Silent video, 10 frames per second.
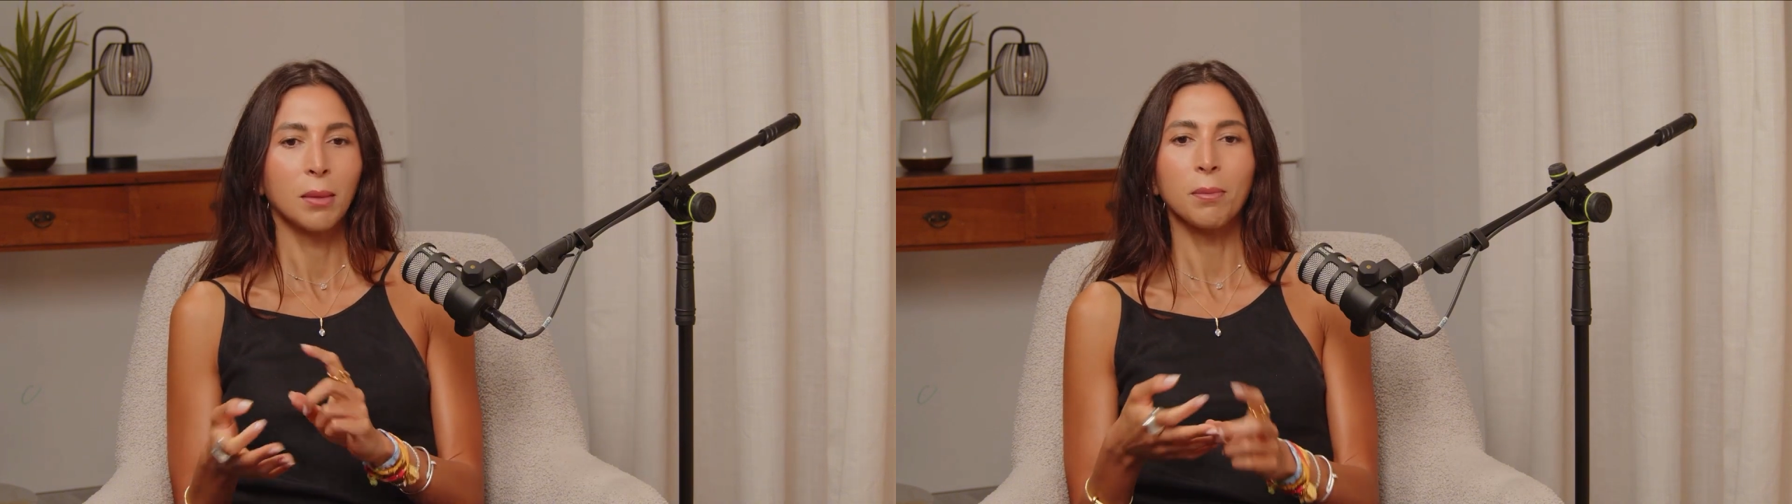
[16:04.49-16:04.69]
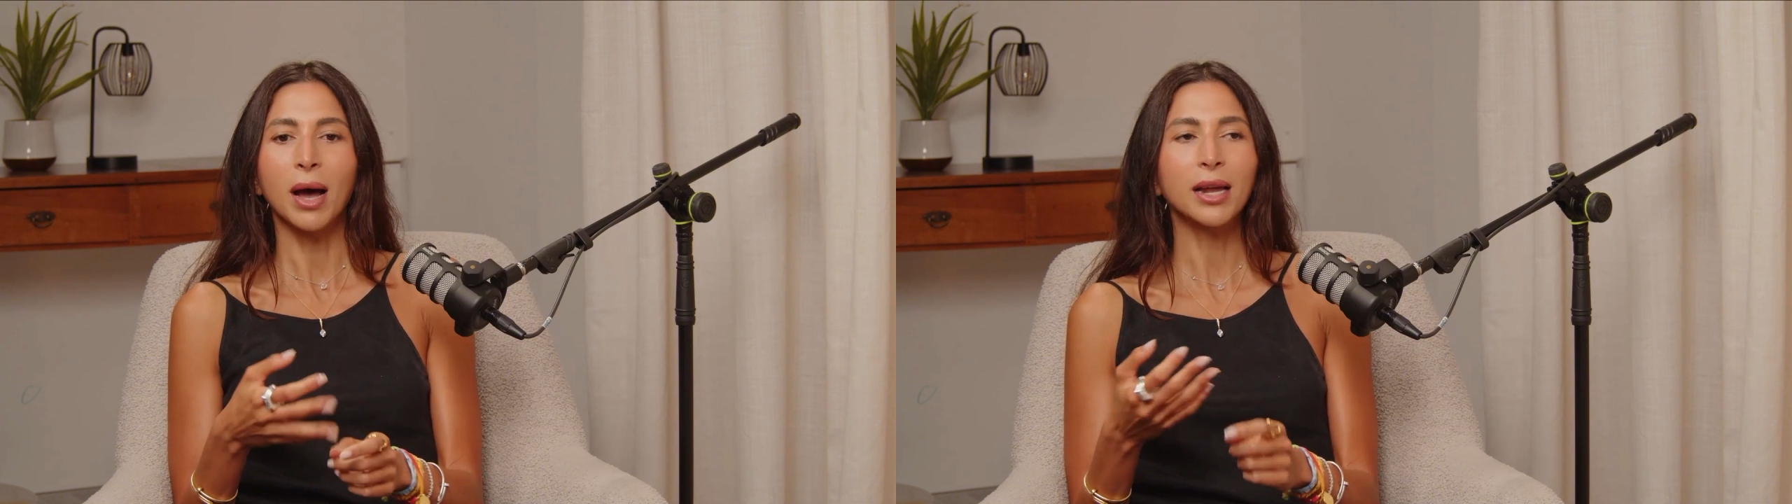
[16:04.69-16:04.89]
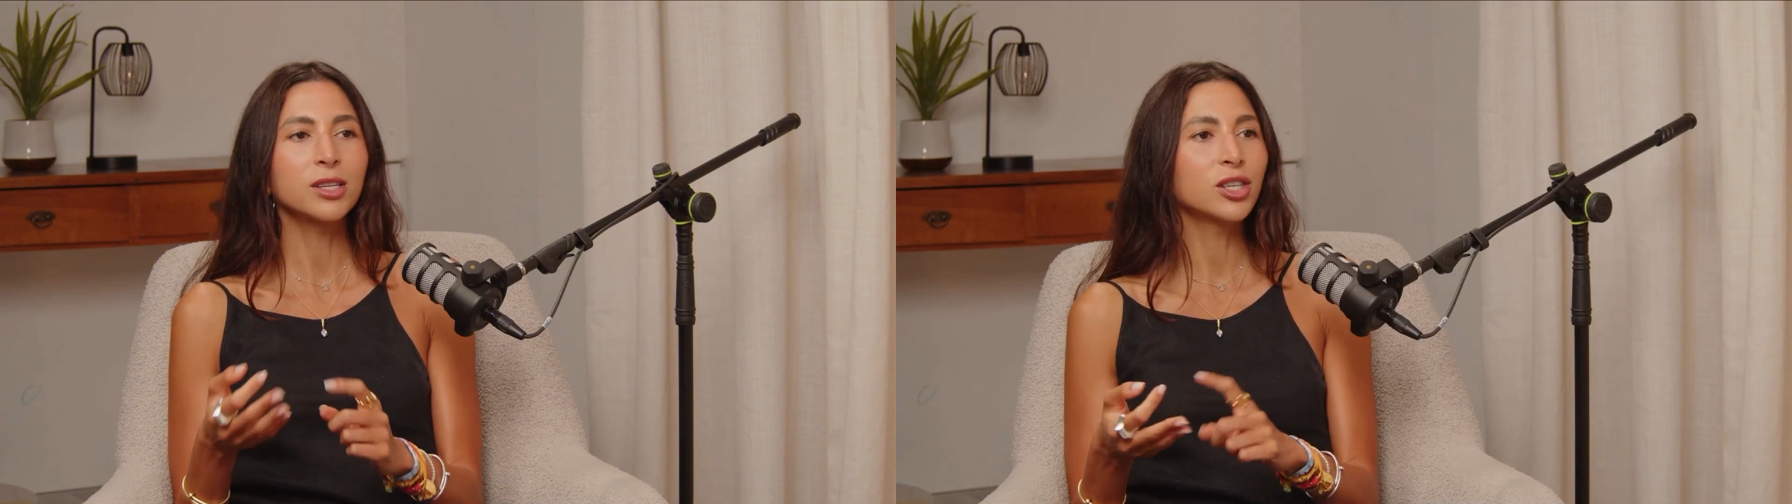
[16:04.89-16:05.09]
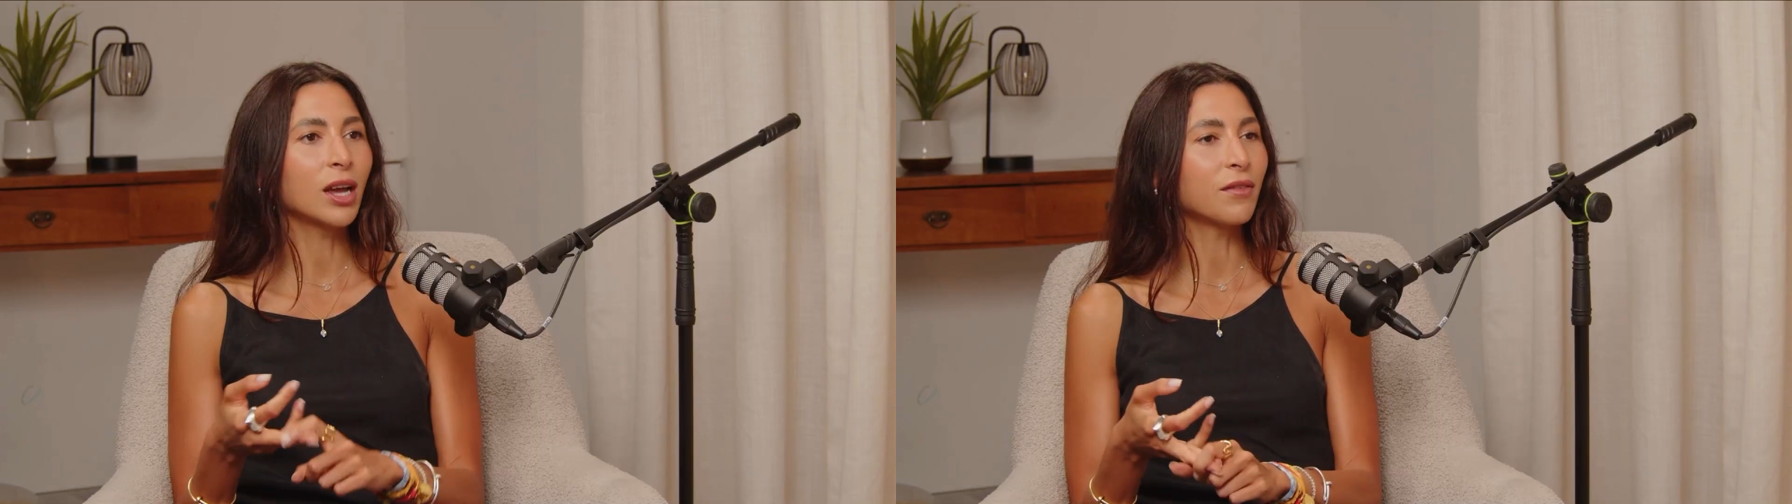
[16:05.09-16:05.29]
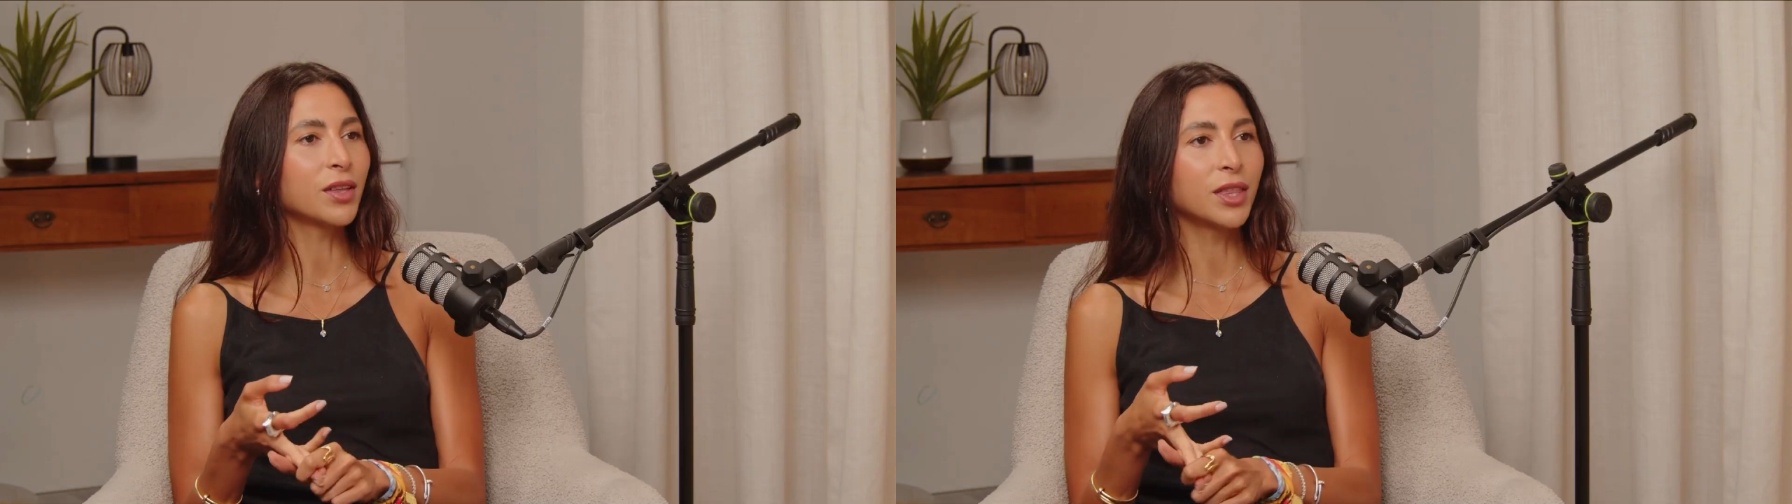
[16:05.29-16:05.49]
managing
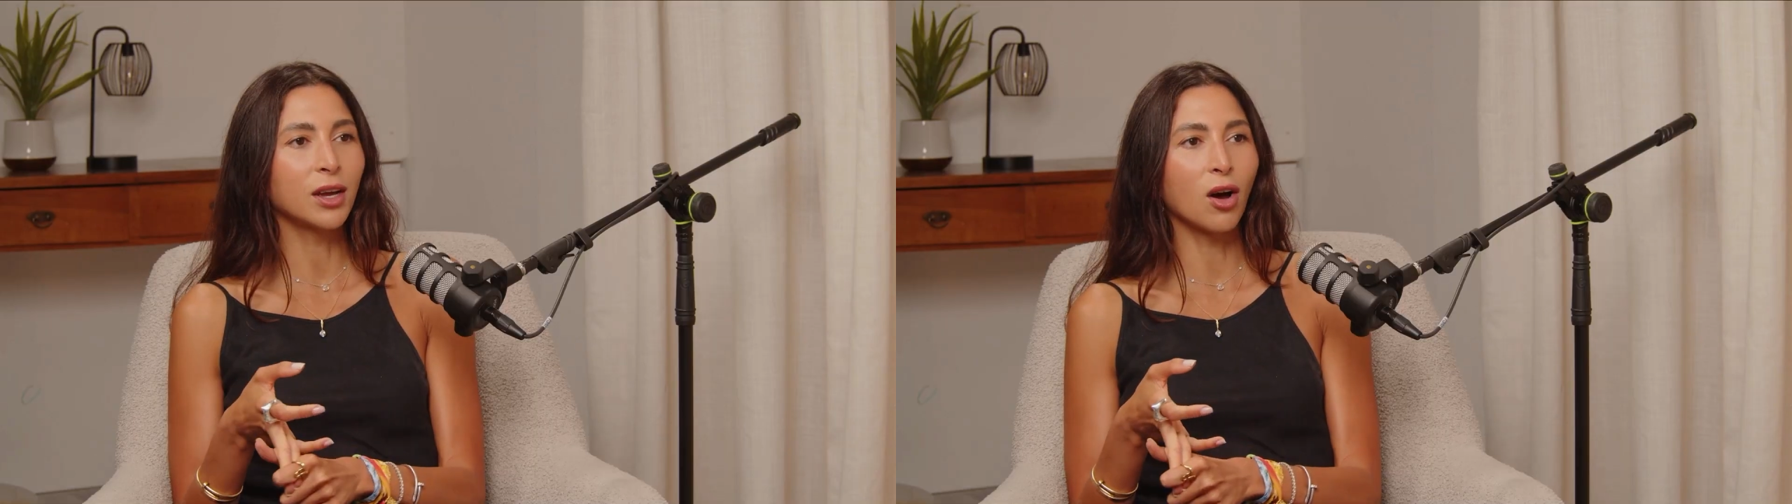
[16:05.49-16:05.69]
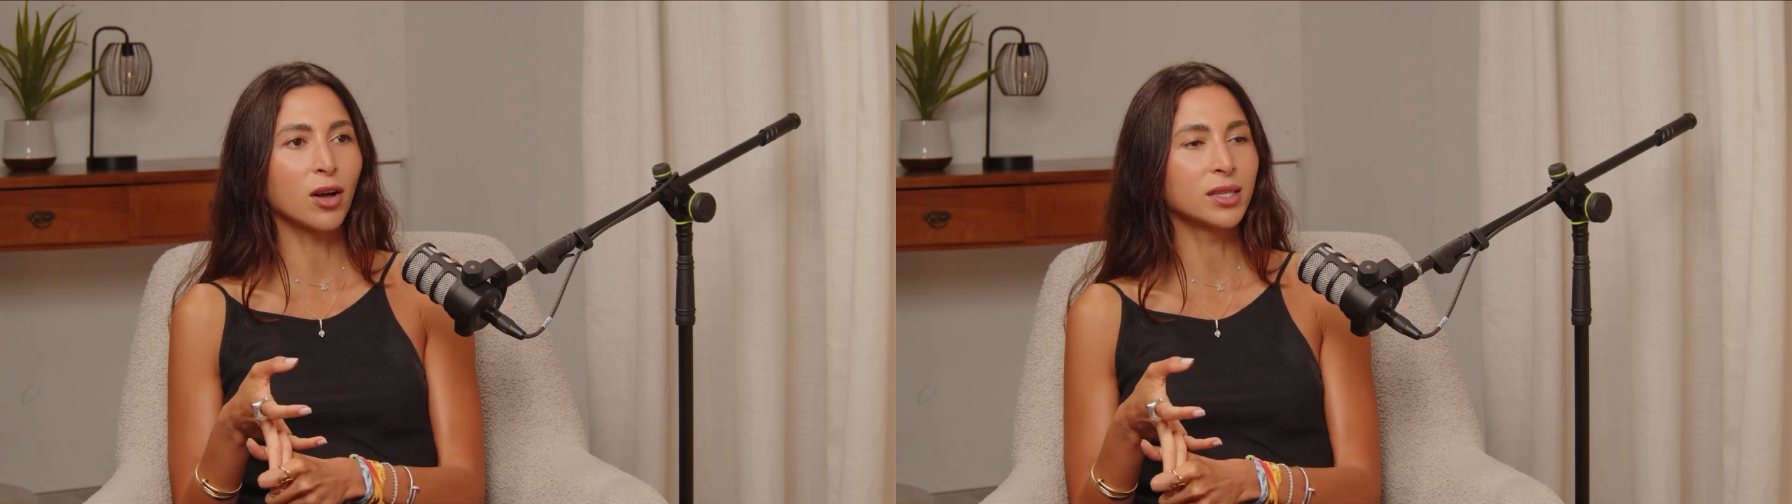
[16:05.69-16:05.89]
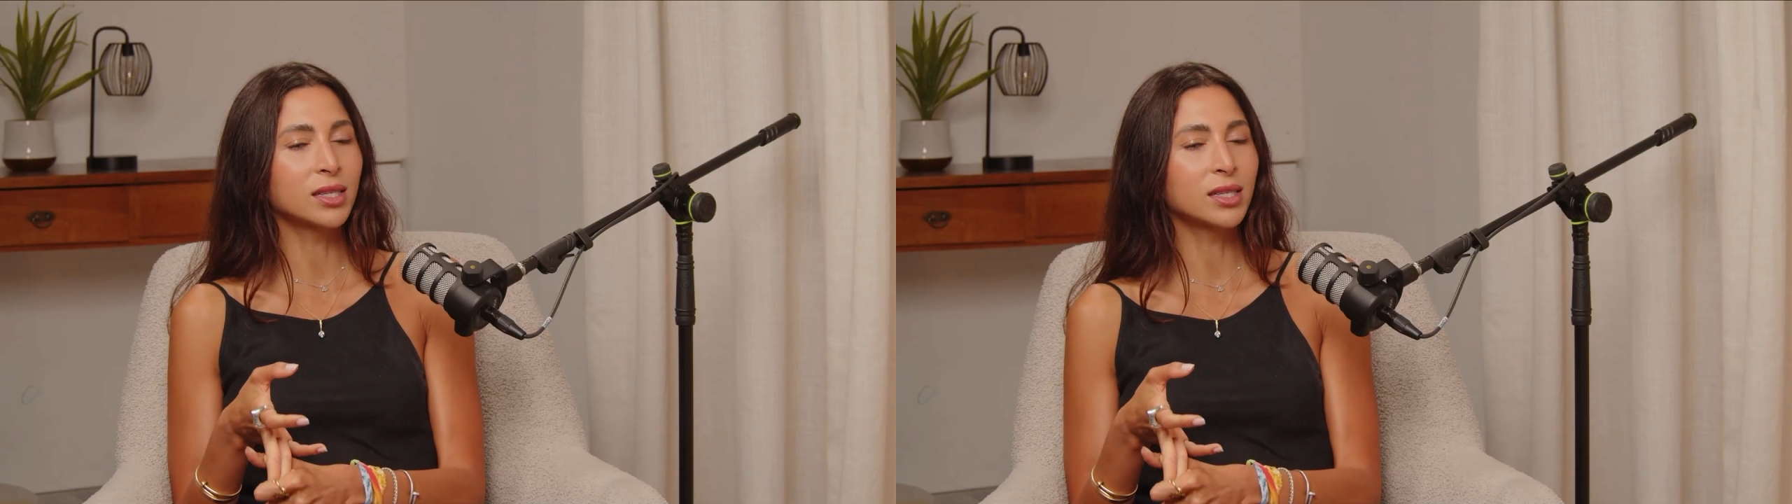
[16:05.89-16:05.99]
everything on